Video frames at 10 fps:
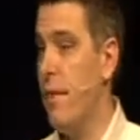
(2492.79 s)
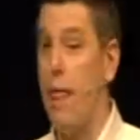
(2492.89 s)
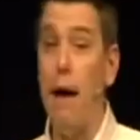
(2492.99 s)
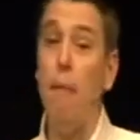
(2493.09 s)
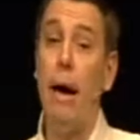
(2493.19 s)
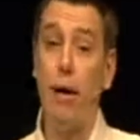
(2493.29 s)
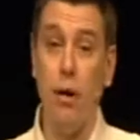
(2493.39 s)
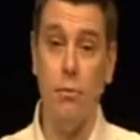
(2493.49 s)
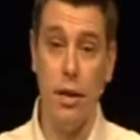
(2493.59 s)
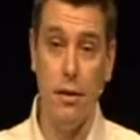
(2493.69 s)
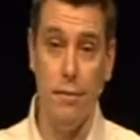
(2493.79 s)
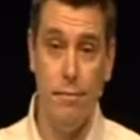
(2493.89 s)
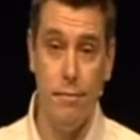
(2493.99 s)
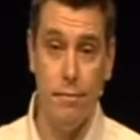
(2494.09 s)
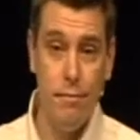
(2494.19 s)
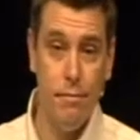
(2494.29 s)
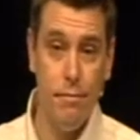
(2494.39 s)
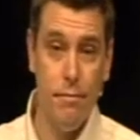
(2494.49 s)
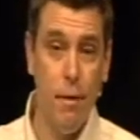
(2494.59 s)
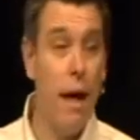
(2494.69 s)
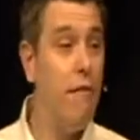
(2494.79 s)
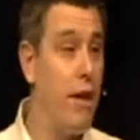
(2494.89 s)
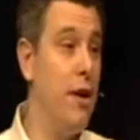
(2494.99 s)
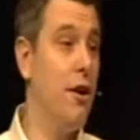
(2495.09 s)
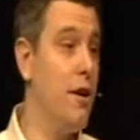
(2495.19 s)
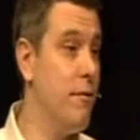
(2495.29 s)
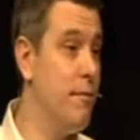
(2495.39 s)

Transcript: that bankruptcy, that failure.